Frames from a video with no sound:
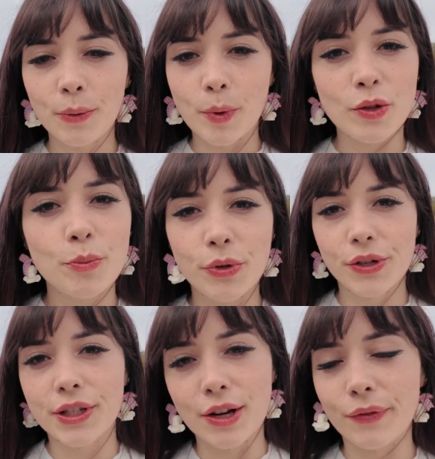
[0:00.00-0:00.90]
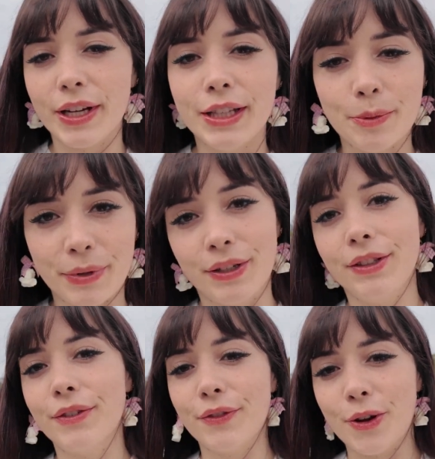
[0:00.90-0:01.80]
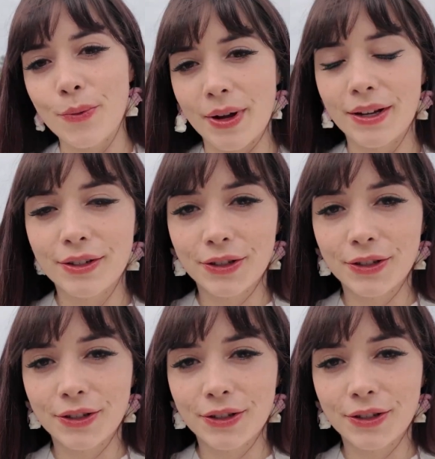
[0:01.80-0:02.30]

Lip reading: when you put yourself in the middle of nowhere.